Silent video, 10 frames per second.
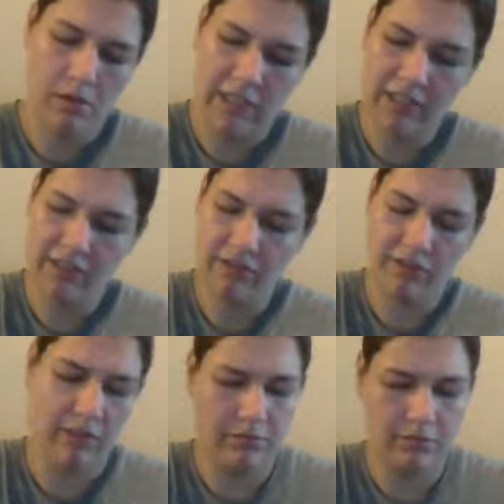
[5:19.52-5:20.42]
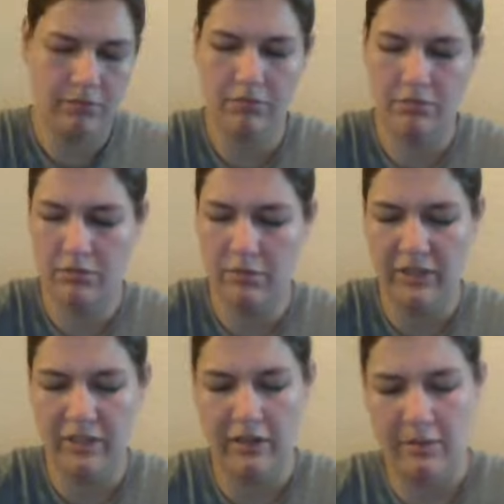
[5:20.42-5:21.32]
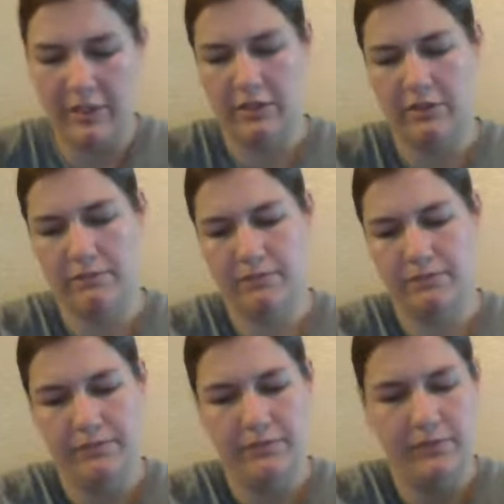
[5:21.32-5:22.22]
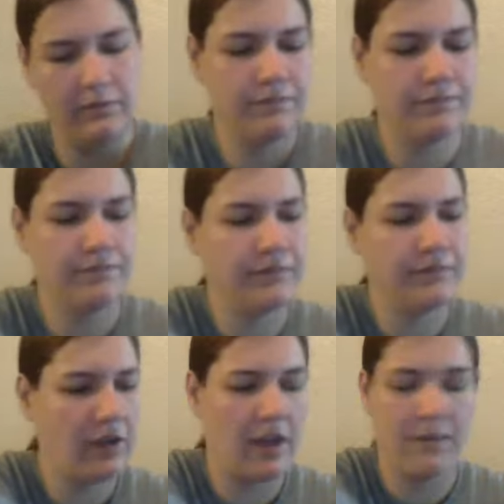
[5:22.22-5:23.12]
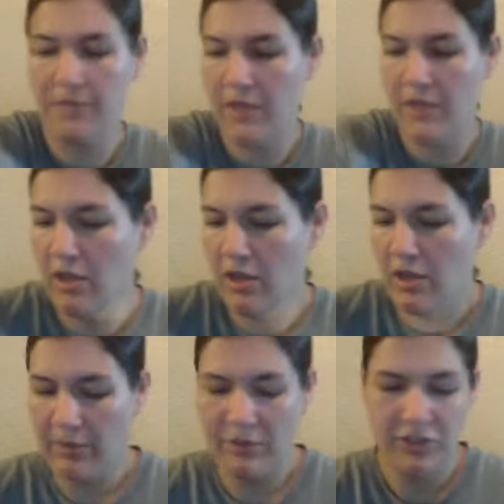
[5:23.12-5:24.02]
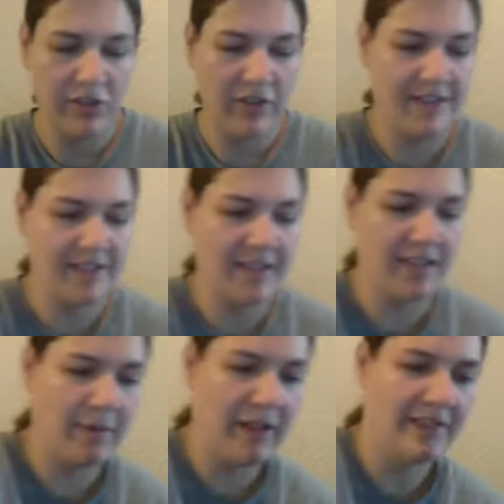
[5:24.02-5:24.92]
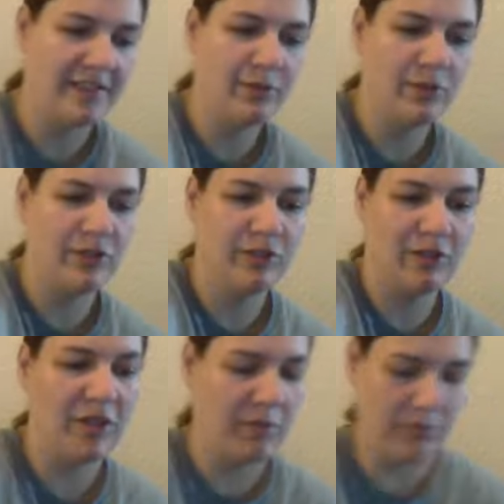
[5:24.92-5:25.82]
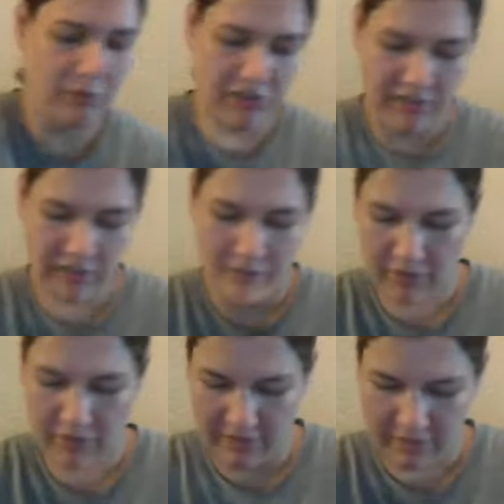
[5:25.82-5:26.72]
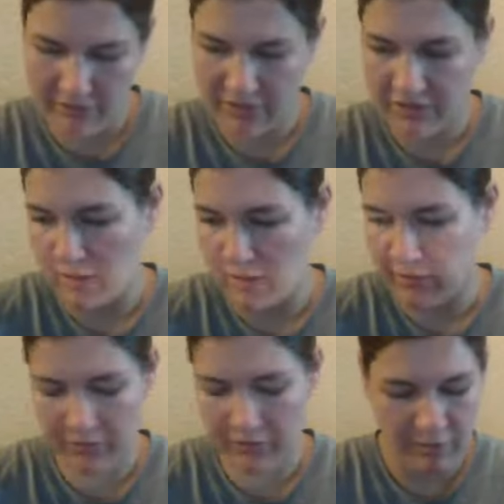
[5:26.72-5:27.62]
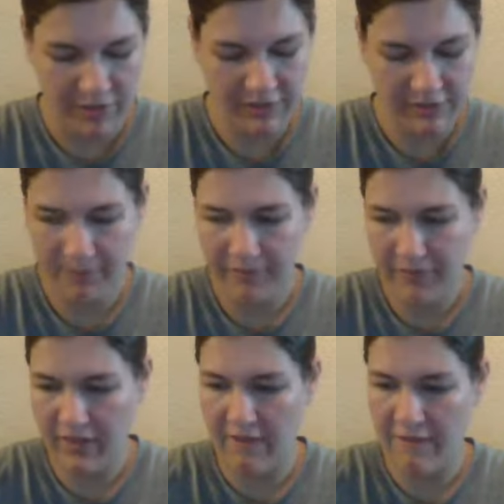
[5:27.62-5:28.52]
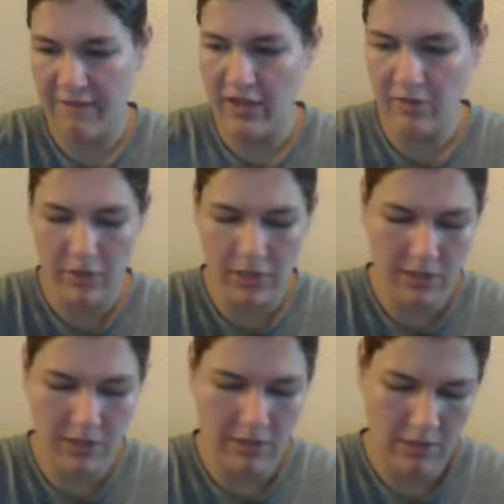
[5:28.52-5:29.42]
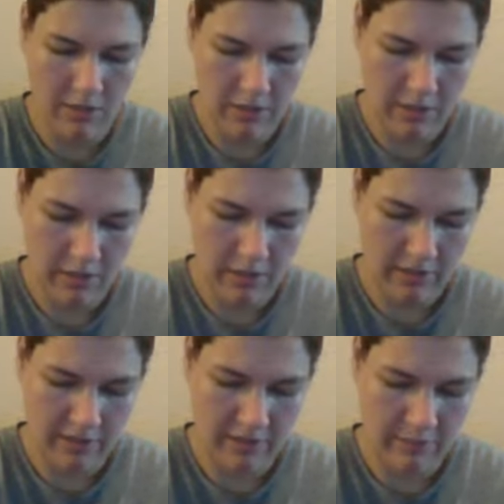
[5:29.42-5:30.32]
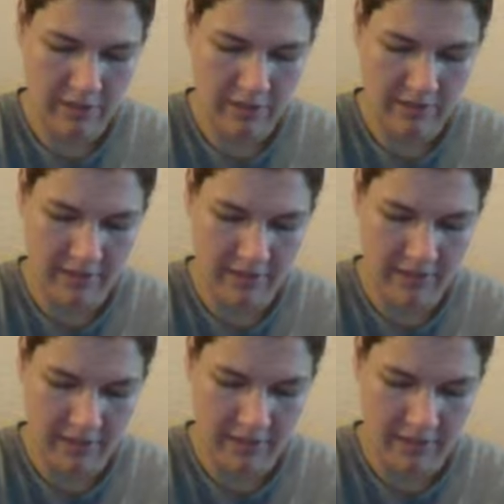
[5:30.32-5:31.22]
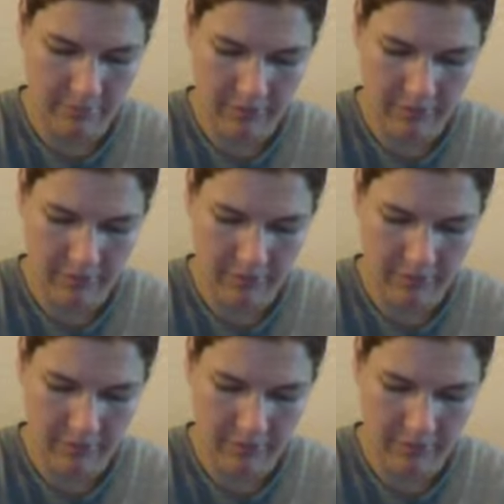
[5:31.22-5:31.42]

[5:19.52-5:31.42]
Actually, no. Let me take that back out. Okay. I'm going to show you the inside of the palette now, which is why I'm keeping the brushes out, because they'll just flop all over the place. The fake one is going to be on top,